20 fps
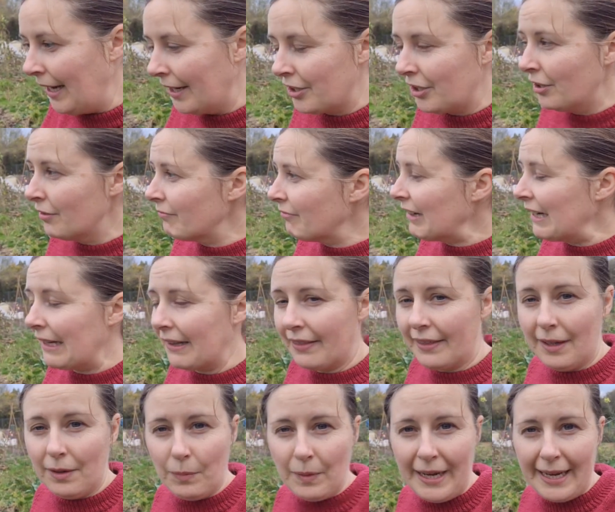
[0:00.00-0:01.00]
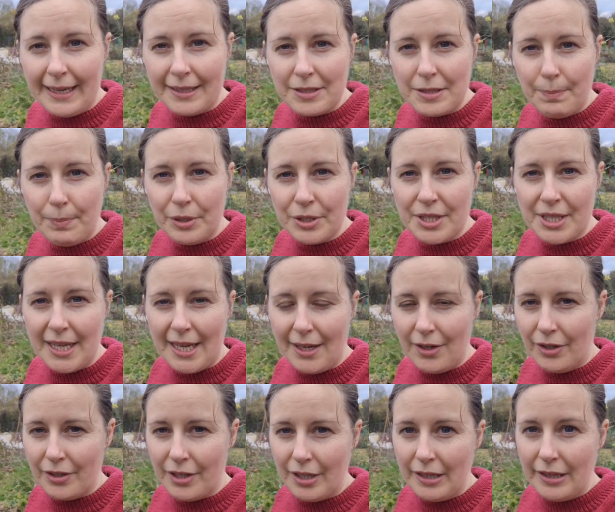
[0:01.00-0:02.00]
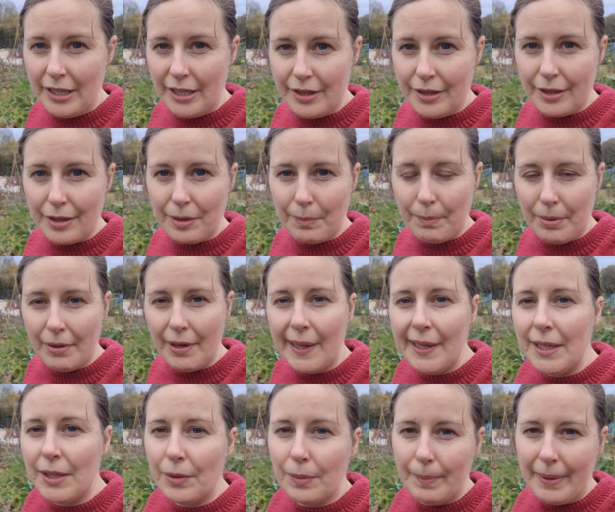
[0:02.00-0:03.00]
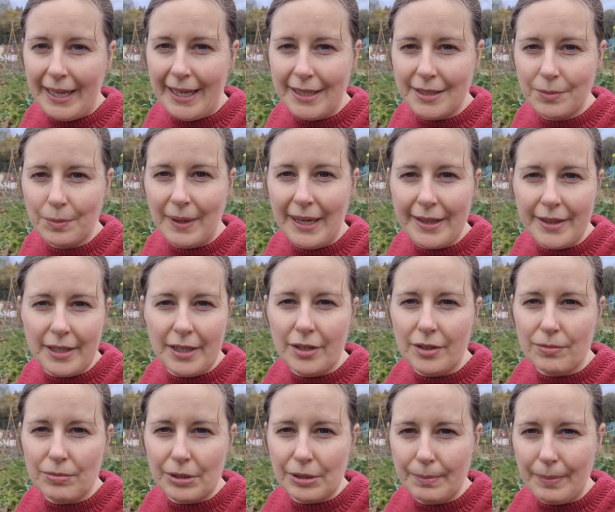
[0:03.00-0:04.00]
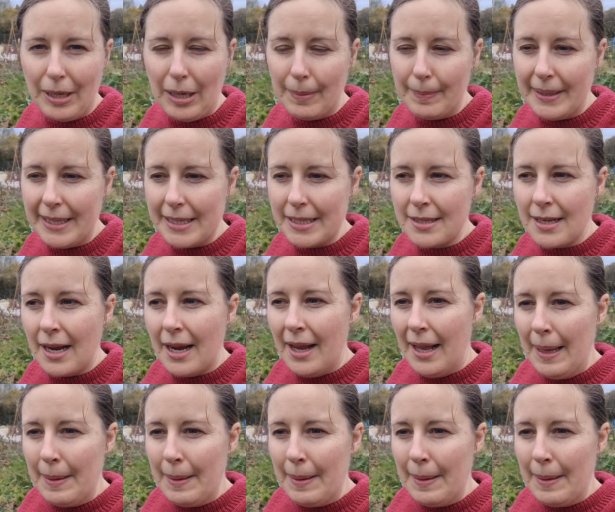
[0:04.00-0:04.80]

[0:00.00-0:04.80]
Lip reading: I couldn't really think where to put it other than the perennial bed where the other rhubarb is,